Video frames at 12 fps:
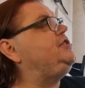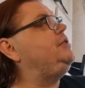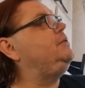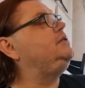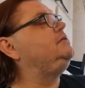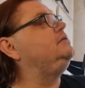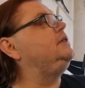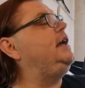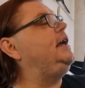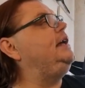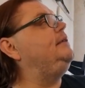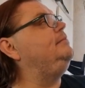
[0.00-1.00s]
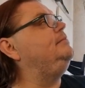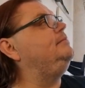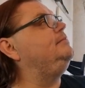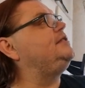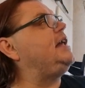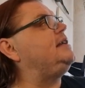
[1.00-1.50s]
G1
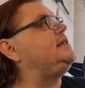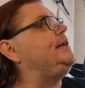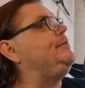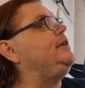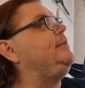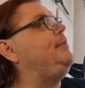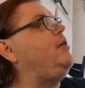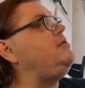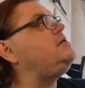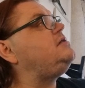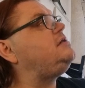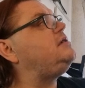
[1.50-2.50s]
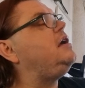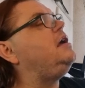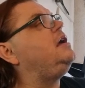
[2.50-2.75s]
Star Saber in a box.